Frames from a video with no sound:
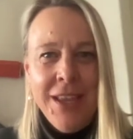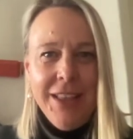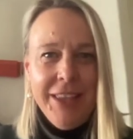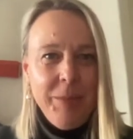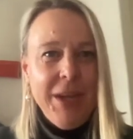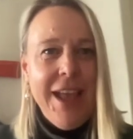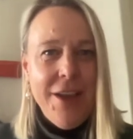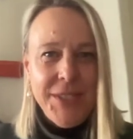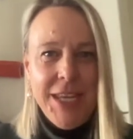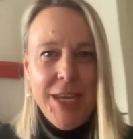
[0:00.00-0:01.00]
A little bit of
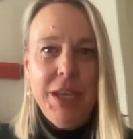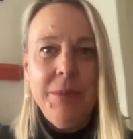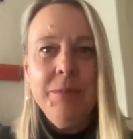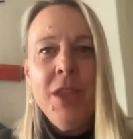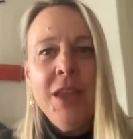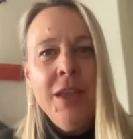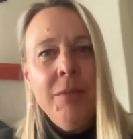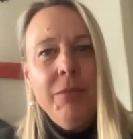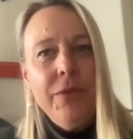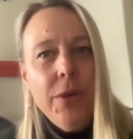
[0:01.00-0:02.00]
housekeeping.
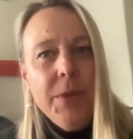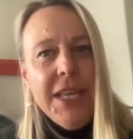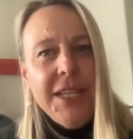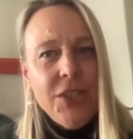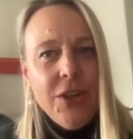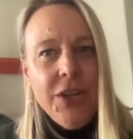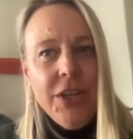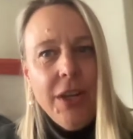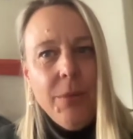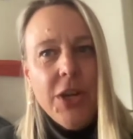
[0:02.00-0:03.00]
Before we get
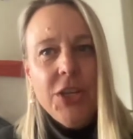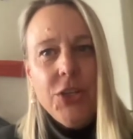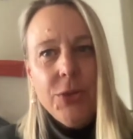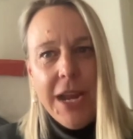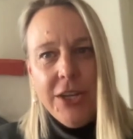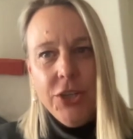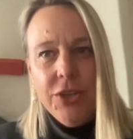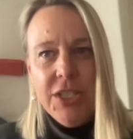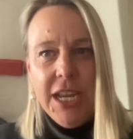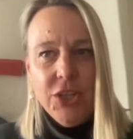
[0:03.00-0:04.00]
started, I want to direct your
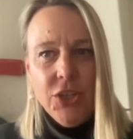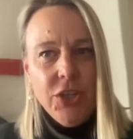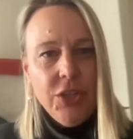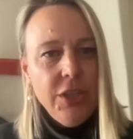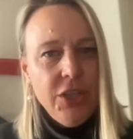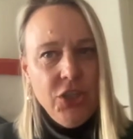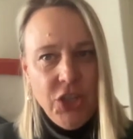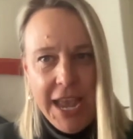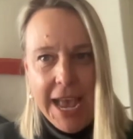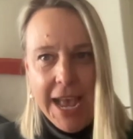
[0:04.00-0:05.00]
attention to the
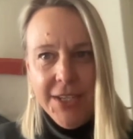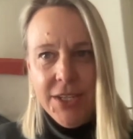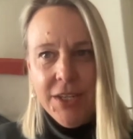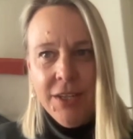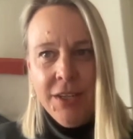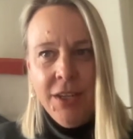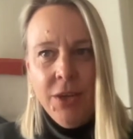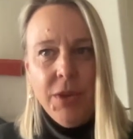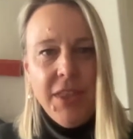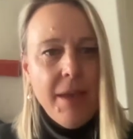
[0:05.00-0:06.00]
chat
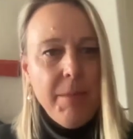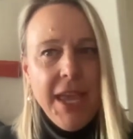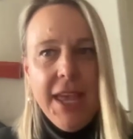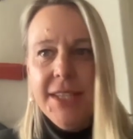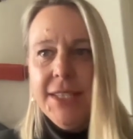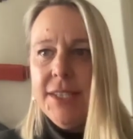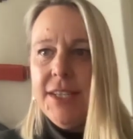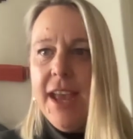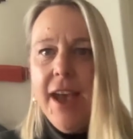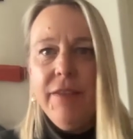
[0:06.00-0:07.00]
where the MAS
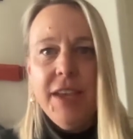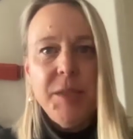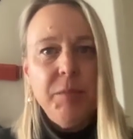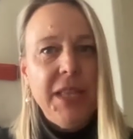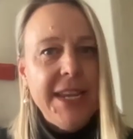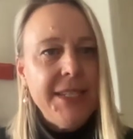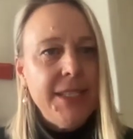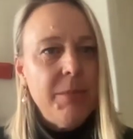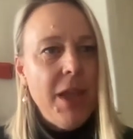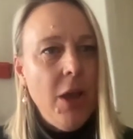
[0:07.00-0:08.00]
staff has placed
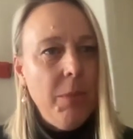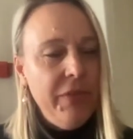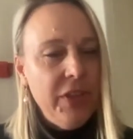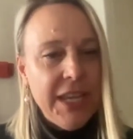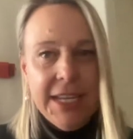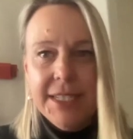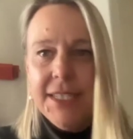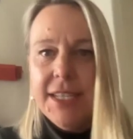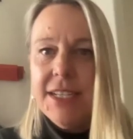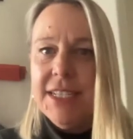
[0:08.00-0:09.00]
some helpful
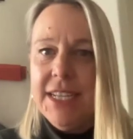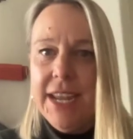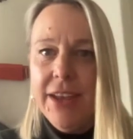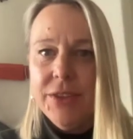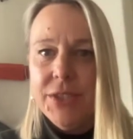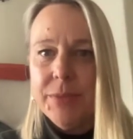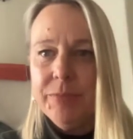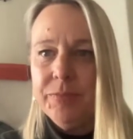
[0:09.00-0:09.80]
hints and details.